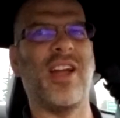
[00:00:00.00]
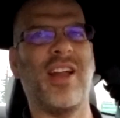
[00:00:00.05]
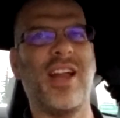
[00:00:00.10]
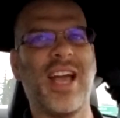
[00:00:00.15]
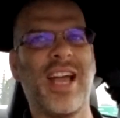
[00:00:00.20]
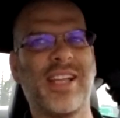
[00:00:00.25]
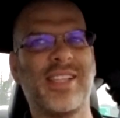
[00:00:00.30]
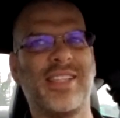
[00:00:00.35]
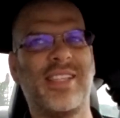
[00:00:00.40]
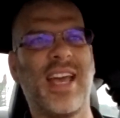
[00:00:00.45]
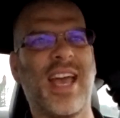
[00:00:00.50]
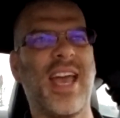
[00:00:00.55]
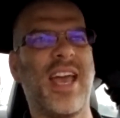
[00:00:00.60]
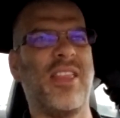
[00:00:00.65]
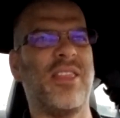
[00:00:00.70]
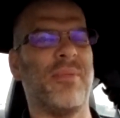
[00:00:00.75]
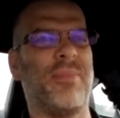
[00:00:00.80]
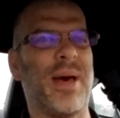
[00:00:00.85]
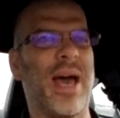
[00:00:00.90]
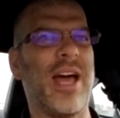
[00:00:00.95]
next
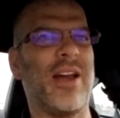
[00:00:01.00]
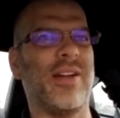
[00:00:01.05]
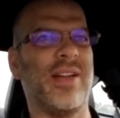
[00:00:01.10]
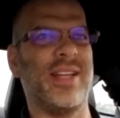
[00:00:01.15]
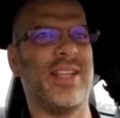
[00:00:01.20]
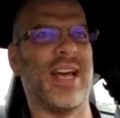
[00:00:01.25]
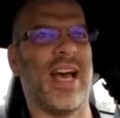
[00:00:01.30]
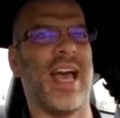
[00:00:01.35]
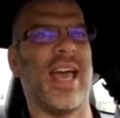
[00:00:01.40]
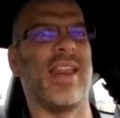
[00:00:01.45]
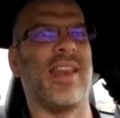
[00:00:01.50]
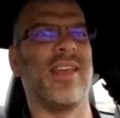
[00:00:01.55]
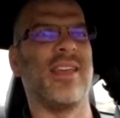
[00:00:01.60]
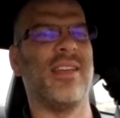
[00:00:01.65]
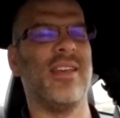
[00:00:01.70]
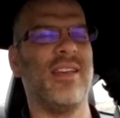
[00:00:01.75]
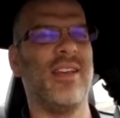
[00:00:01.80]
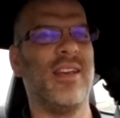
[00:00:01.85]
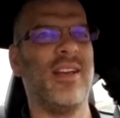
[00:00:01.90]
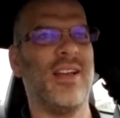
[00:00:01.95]
day, the battery died.
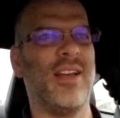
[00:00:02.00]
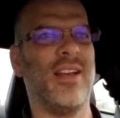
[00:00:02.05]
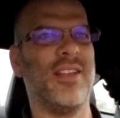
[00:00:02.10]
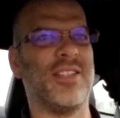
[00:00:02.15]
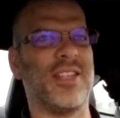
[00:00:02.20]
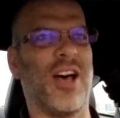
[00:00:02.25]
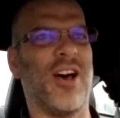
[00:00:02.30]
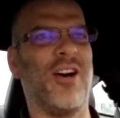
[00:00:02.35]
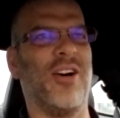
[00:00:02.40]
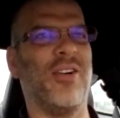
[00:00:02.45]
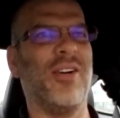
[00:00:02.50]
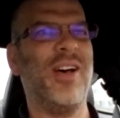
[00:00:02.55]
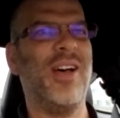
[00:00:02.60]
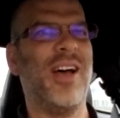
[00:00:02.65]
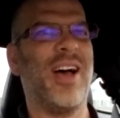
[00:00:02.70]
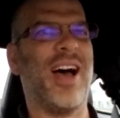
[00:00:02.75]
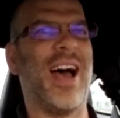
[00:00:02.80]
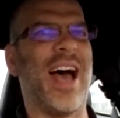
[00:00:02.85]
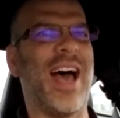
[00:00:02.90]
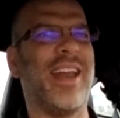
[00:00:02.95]

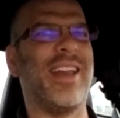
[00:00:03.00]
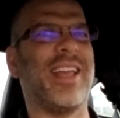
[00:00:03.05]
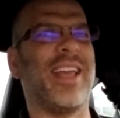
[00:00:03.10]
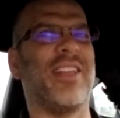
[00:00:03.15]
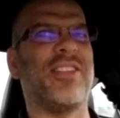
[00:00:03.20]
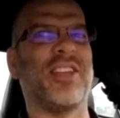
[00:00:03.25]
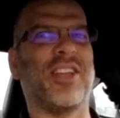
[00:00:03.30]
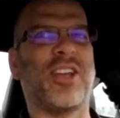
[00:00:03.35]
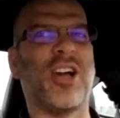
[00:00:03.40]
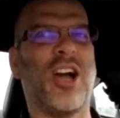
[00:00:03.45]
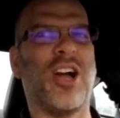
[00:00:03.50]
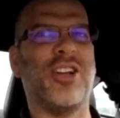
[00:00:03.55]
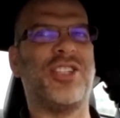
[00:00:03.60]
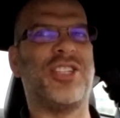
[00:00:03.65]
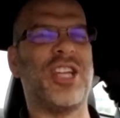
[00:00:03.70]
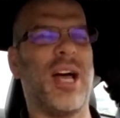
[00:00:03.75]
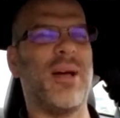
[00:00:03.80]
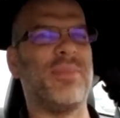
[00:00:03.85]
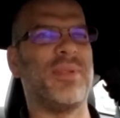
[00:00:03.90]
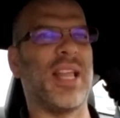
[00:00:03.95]
So I had to get the car
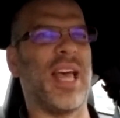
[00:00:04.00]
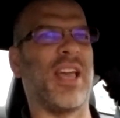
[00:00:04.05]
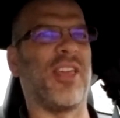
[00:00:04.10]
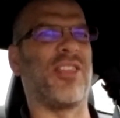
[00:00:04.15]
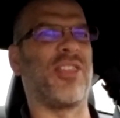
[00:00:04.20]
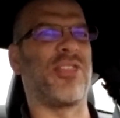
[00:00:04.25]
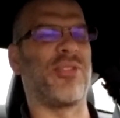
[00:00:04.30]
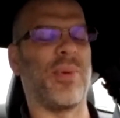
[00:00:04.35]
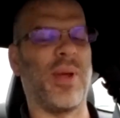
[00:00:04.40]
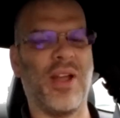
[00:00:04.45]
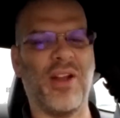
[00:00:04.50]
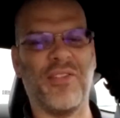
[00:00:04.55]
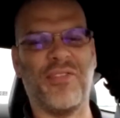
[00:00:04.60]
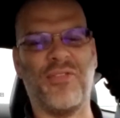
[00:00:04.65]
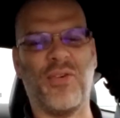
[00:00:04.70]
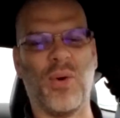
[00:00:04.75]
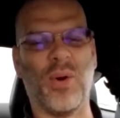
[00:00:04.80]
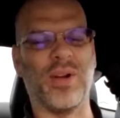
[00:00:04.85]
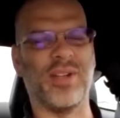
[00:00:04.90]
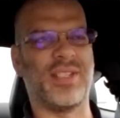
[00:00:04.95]
jumped like 3 or
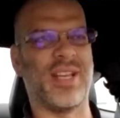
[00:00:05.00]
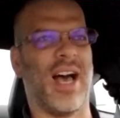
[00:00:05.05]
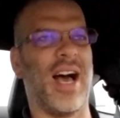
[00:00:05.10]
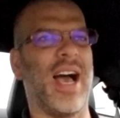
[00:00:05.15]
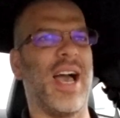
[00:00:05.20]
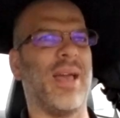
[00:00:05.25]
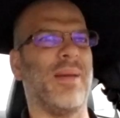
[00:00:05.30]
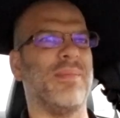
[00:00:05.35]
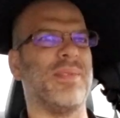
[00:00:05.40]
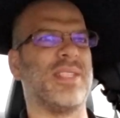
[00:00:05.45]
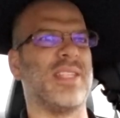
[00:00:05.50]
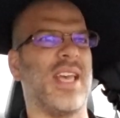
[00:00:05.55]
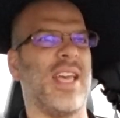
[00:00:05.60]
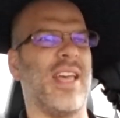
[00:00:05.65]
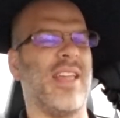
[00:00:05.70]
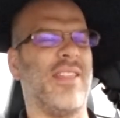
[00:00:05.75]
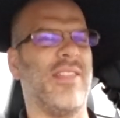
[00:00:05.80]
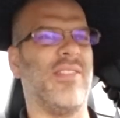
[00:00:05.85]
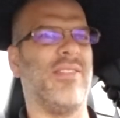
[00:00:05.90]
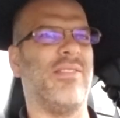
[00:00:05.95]
4 times
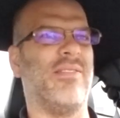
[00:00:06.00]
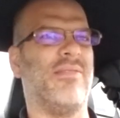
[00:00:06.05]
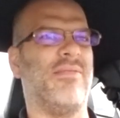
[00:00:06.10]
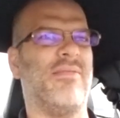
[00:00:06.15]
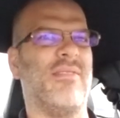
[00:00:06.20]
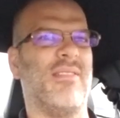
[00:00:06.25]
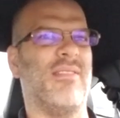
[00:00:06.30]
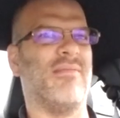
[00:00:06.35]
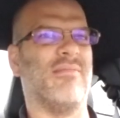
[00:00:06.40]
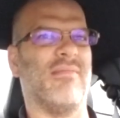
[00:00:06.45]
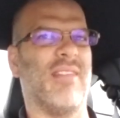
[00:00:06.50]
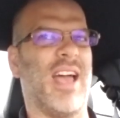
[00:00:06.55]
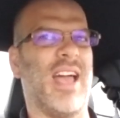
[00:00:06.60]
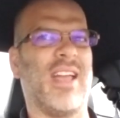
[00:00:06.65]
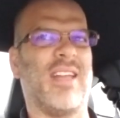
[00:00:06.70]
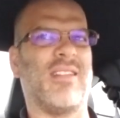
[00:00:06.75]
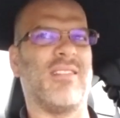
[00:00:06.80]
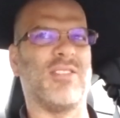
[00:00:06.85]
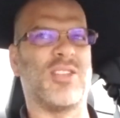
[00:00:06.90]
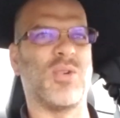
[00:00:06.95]
in
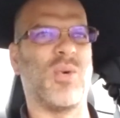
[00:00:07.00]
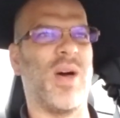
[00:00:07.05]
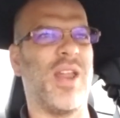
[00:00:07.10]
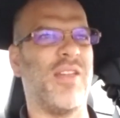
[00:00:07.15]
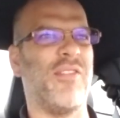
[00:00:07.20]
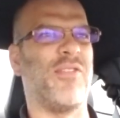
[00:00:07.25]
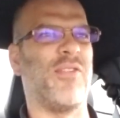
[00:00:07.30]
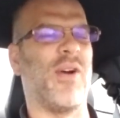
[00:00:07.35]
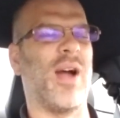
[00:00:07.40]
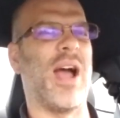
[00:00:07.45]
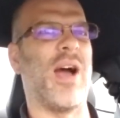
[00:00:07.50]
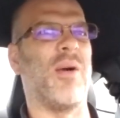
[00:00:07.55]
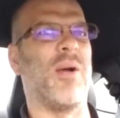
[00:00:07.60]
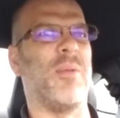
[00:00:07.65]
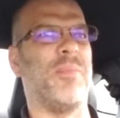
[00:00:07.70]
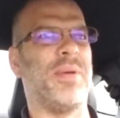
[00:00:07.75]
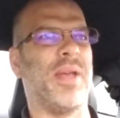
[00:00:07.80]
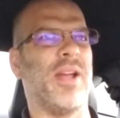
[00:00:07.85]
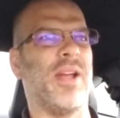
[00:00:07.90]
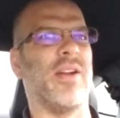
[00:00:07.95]
like 24
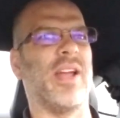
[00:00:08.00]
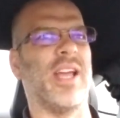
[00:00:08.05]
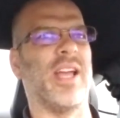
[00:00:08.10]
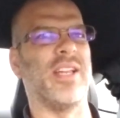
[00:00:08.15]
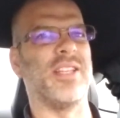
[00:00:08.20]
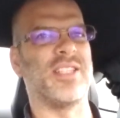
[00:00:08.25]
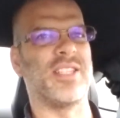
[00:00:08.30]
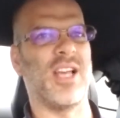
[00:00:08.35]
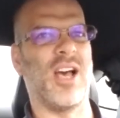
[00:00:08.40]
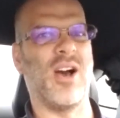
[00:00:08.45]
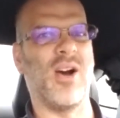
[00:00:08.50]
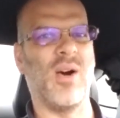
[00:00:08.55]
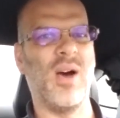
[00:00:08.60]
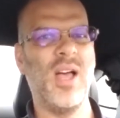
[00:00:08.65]
hour period. So